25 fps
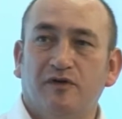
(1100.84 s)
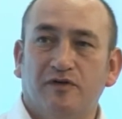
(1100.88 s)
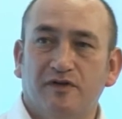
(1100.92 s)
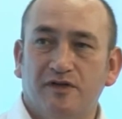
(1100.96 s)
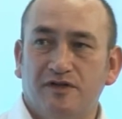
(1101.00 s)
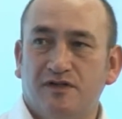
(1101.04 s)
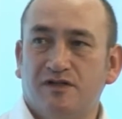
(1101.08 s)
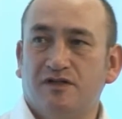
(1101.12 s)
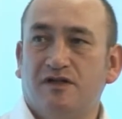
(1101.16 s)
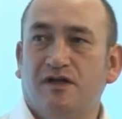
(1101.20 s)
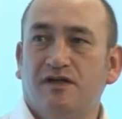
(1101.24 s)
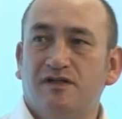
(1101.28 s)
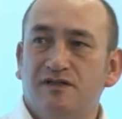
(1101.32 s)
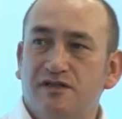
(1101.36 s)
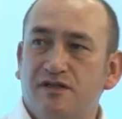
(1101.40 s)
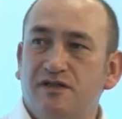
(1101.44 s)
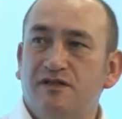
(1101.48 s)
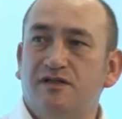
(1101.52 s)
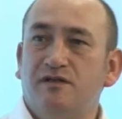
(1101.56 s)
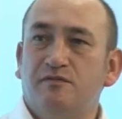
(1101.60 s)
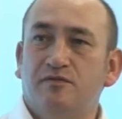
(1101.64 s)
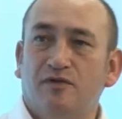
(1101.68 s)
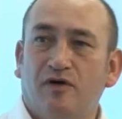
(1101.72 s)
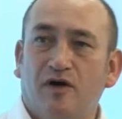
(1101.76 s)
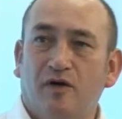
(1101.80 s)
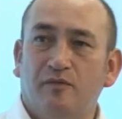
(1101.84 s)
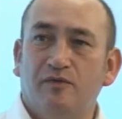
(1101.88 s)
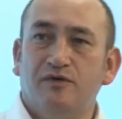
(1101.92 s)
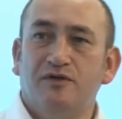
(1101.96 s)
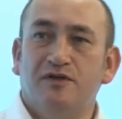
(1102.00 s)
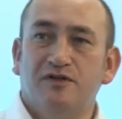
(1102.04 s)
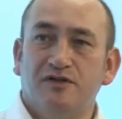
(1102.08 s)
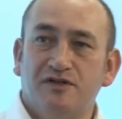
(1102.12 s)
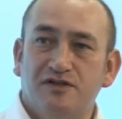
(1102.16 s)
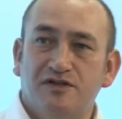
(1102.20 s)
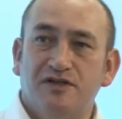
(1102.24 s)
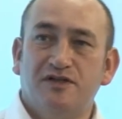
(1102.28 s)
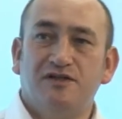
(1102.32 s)
got this IT department
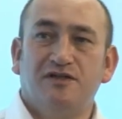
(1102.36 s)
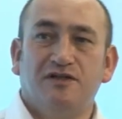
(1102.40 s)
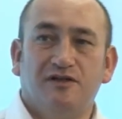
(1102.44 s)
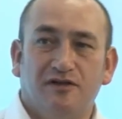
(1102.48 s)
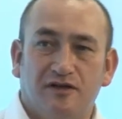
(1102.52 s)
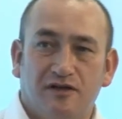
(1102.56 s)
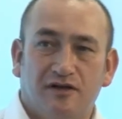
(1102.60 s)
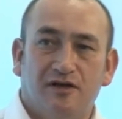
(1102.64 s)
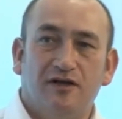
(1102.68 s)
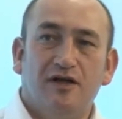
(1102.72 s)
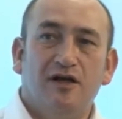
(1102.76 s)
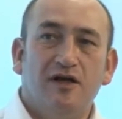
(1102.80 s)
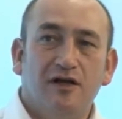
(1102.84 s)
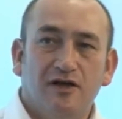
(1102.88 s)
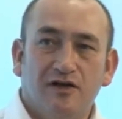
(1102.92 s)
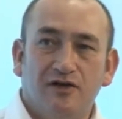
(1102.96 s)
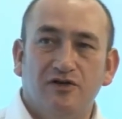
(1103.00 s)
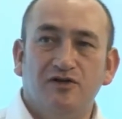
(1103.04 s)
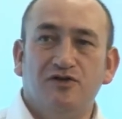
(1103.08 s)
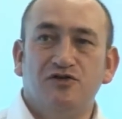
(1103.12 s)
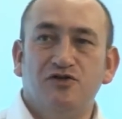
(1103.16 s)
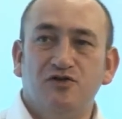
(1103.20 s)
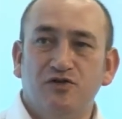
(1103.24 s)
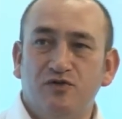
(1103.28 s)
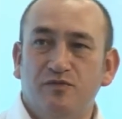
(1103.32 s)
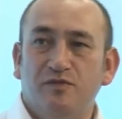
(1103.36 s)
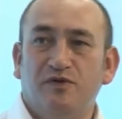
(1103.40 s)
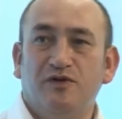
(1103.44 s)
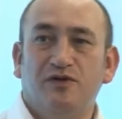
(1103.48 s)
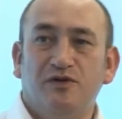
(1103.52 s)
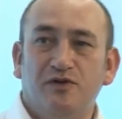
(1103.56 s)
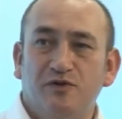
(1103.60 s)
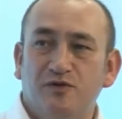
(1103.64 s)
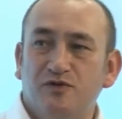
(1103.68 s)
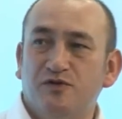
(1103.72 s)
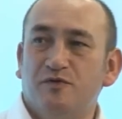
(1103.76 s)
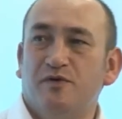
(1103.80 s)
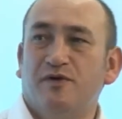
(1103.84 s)
that's sitting there consuming
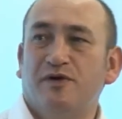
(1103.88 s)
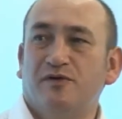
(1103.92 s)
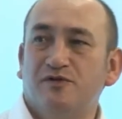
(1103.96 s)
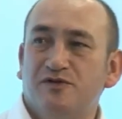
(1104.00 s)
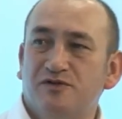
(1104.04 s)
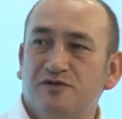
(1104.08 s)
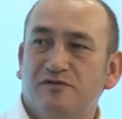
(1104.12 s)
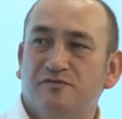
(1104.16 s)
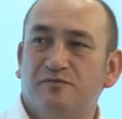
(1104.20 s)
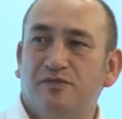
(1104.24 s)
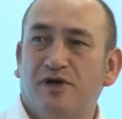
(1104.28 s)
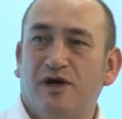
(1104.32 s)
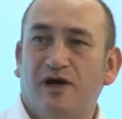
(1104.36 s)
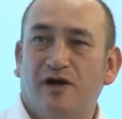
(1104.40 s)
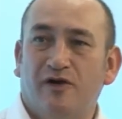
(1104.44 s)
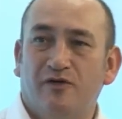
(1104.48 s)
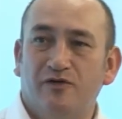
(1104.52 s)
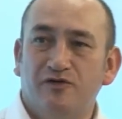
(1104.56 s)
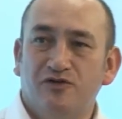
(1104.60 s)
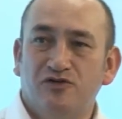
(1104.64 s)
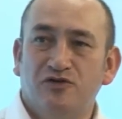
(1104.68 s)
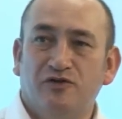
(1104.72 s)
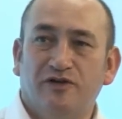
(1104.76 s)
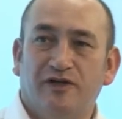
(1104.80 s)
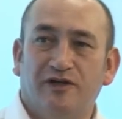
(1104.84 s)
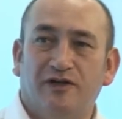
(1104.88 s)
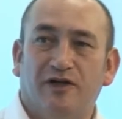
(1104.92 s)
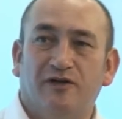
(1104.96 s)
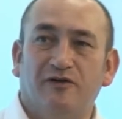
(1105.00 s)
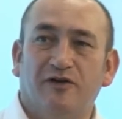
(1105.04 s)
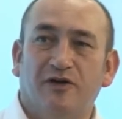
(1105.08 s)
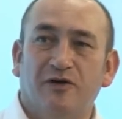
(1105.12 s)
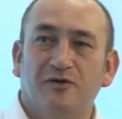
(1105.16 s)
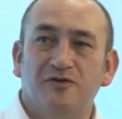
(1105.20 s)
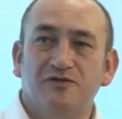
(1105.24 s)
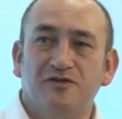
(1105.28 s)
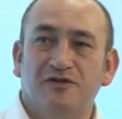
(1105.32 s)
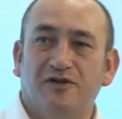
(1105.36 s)
huge amounts of power and chucking out
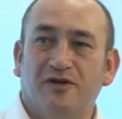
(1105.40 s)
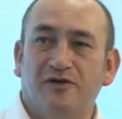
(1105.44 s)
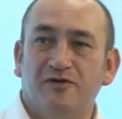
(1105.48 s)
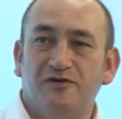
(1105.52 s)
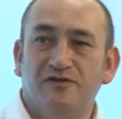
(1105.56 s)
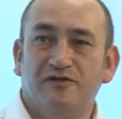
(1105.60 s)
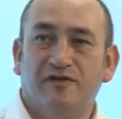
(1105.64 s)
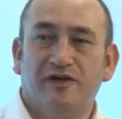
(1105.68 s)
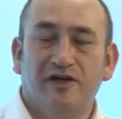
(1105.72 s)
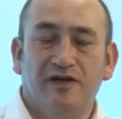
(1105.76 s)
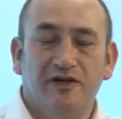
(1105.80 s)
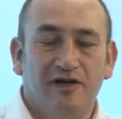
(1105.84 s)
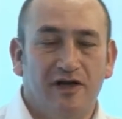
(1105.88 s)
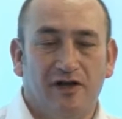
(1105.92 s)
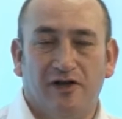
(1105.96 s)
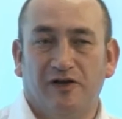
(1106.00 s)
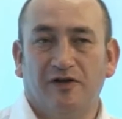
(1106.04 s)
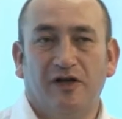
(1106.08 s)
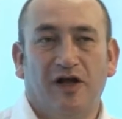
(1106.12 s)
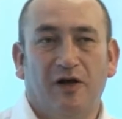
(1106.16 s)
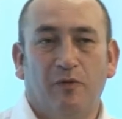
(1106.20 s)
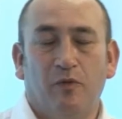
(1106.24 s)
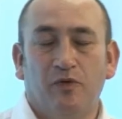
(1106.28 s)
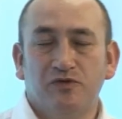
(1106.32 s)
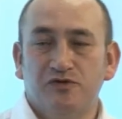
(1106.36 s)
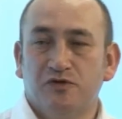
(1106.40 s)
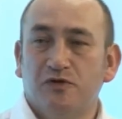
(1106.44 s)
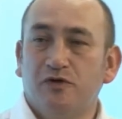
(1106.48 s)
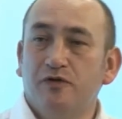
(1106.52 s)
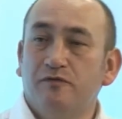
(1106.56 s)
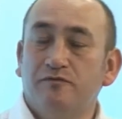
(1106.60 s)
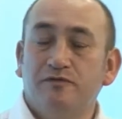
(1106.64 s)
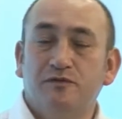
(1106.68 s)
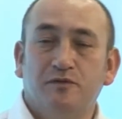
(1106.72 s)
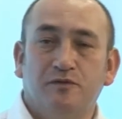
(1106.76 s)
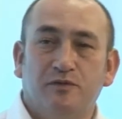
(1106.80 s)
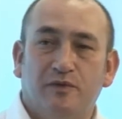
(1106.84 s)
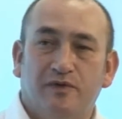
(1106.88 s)
loads and loads of heat, and I wasn't
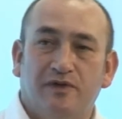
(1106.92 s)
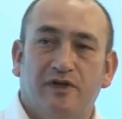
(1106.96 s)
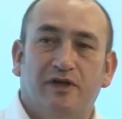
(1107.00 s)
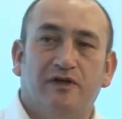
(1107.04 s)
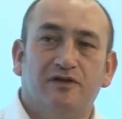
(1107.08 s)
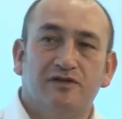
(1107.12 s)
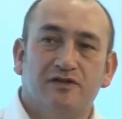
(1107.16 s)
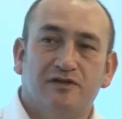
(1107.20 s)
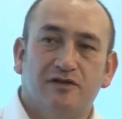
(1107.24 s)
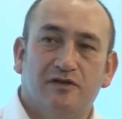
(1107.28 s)
comfortable with it.